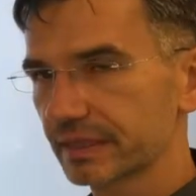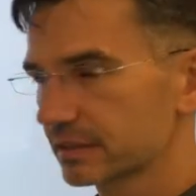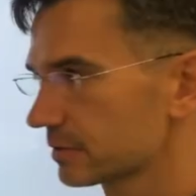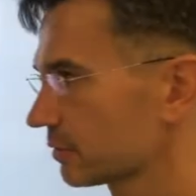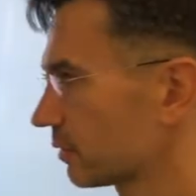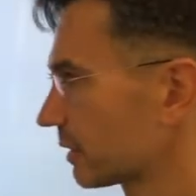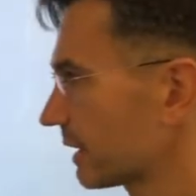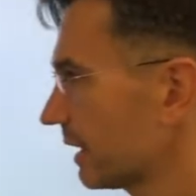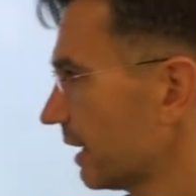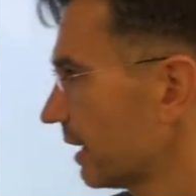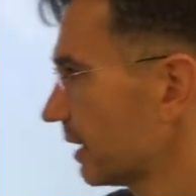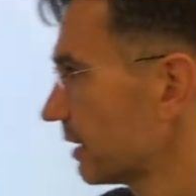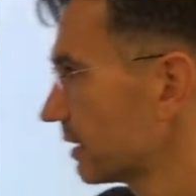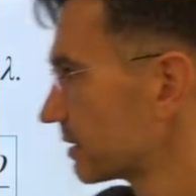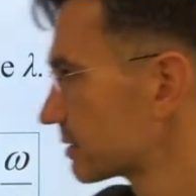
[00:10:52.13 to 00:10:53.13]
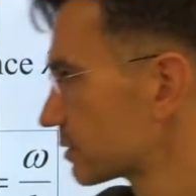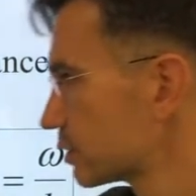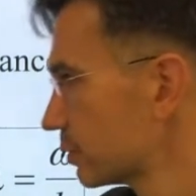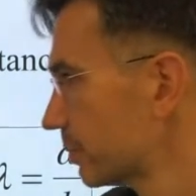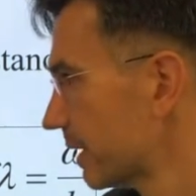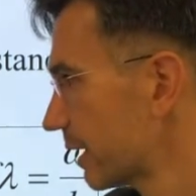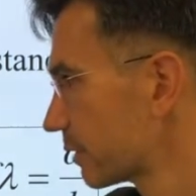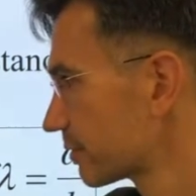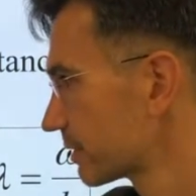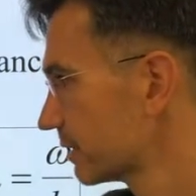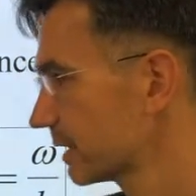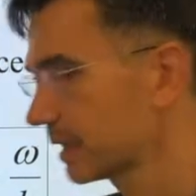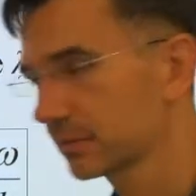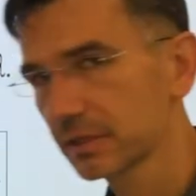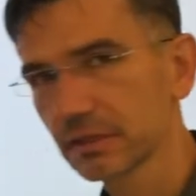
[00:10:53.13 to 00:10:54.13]
So k is 2 pi over
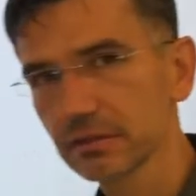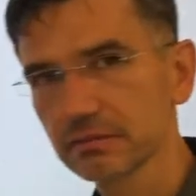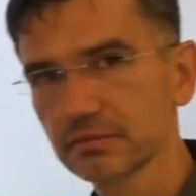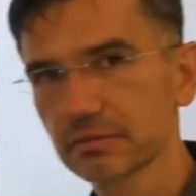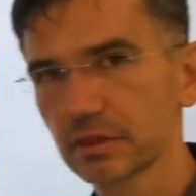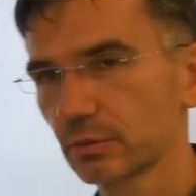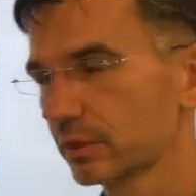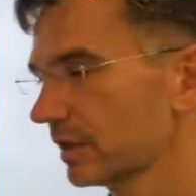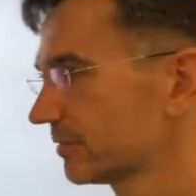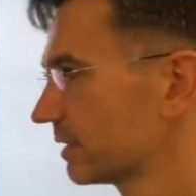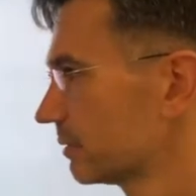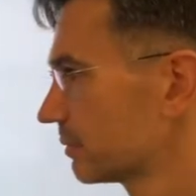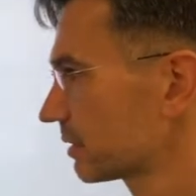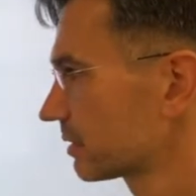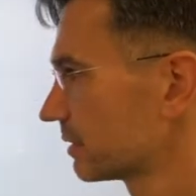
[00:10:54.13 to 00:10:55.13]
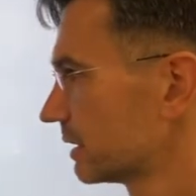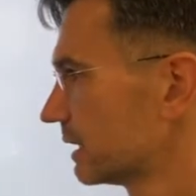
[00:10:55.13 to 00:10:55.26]
lambda, the wave number,